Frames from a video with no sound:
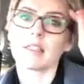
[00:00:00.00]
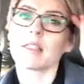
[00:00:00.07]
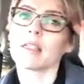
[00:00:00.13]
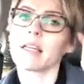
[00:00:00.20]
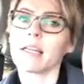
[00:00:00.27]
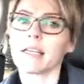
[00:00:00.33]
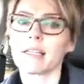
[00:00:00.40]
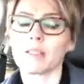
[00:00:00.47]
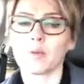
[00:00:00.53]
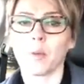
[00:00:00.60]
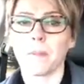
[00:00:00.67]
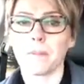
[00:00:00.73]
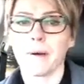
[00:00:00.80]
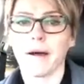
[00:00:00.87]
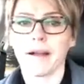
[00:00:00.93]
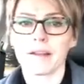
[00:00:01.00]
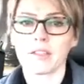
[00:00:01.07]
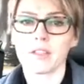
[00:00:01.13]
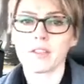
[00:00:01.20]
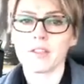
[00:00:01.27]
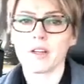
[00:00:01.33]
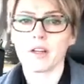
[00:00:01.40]
is what
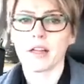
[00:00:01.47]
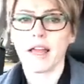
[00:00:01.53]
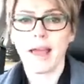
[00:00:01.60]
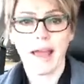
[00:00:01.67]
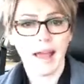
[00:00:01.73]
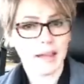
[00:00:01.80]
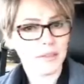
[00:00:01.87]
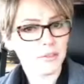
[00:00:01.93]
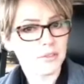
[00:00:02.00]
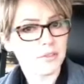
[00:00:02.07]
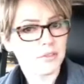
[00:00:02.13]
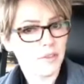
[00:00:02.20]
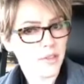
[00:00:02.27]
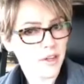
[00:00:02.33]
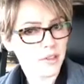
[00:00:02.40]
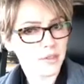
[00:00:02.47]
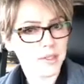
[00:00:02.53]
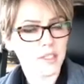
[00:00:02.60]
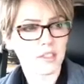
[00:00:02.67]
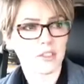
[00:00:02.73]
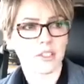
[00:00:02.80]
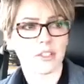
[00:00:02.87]
buyers and their
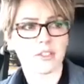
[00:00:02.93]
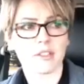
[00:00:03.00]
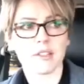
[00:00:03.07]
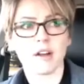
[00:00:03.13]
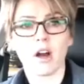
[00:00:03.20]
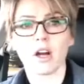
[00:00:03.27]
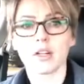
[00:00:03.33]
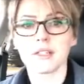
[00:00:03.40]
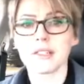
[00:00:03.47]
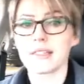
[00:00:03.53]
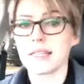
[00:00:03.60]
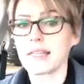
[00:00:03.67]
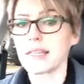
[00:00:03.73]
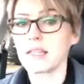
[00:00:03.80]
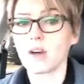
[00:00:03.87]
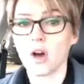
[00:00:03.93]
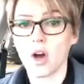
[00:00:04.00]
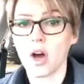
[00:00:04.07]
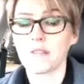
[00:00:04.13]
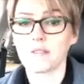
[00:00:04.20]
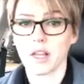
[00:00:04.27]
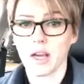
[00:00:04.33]
realtors are seeing
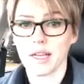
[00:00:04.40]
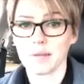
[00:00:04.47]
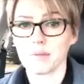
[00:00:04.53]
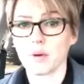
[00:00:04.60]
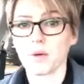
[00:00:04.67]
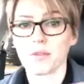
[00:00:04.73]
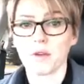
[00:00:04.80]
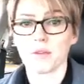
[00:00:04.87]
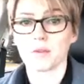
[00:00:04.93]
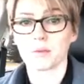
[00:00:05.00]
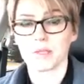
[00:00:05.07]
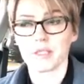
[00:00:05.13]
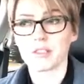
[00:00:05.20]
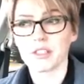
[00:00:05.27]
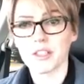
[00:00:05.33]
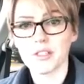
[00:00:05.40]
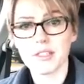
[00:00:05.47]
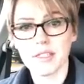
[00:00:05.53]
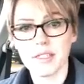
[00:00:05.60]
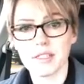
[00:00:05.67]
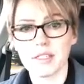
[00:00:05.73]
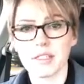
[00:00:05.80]
online, both on the realtor
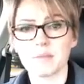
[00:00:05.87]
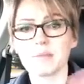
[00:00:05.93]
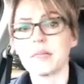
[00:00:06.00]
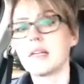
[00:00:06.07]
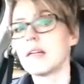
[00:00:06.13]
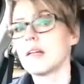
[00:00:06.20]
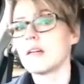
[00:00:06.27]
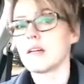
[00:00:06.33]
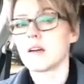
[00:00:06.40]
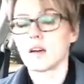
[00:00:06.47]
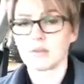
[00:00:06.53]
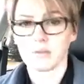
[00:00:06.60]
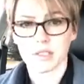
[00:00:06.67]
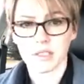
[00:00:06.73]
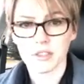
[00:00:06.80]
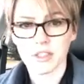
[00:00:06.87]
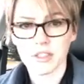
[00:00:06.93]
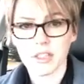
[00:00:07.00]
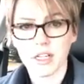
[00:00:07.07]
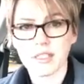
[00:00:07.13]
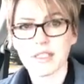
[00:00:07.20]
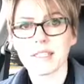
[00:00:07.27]
system, on
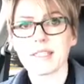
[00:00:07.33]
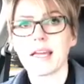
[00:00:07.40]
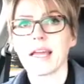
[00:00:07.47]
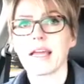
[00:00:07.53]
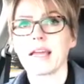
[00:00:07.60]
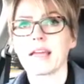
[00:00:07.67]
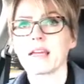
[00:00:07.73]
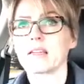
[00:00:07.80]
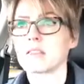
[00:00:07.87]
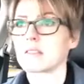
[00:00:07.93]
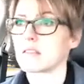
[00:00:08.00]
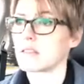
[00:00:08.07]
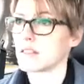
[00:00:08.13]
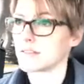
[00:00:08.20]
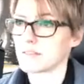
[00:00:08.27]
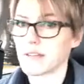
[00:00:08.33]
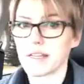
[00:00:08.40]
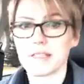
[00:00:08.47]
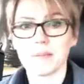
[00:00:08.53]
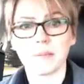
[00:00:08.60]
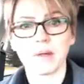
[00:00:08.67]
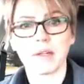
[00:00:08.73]
realtor.ca, on
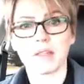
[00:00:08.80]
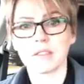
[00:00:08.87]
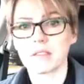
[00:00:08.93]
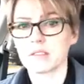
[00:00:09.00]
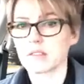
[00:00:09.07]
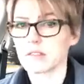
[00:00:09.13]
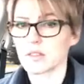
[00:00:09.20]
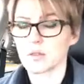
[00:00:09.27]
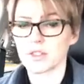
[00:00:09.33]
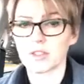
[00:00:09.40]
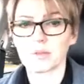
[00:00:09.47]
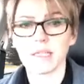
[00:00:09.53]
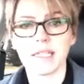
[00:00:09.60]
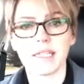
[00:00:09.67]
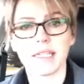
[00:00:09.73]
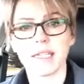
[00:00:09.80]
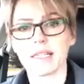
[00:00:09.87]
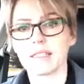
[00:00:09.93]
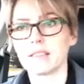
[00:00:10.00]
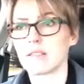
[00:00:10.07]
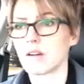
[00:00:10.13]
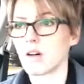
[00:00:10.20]
Facebook, social
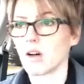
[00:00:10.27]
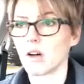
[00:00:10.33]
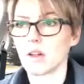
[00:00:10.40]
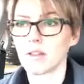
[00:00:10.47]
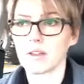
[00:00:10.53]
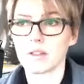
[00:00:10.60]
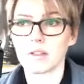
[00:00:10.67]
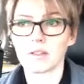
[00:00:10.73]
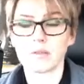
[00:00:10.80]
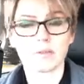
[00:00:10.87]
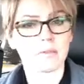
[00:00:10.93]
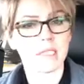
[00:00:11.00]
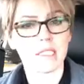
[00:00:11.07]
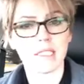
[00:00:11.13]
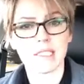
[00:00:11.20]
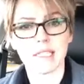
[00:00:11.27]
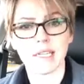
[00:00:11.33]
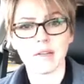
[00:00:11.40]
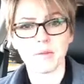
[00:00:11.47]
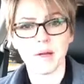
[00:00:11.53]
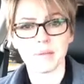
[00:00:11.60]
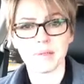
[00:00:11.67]
media, all the real
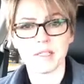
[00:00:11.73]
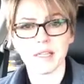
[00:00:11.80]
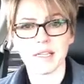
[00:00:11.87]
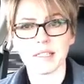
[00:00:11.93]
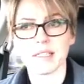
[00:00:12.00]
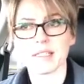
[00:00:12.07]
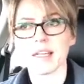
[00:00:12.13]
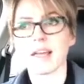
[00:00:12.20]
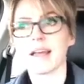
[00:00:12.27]
estate websites.